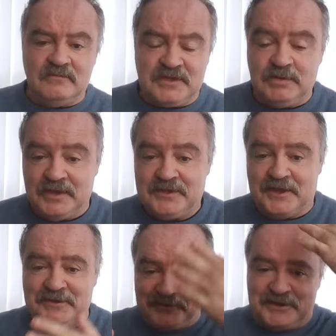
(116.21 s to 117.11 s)

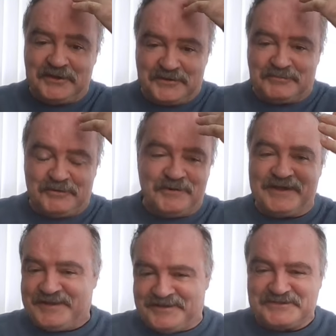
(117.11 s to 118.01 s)

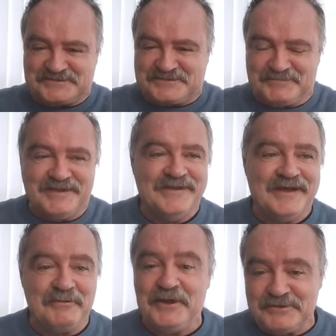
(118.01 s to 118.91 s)
Where else?
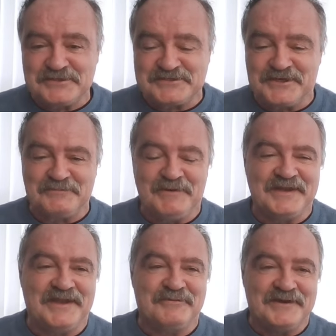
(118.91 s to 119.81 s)
I'm not talking
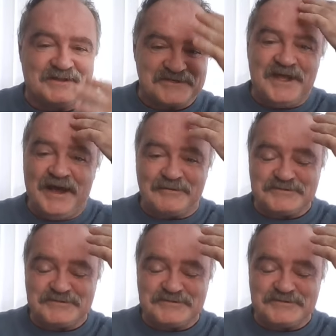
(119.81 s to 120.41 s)
about anyone else.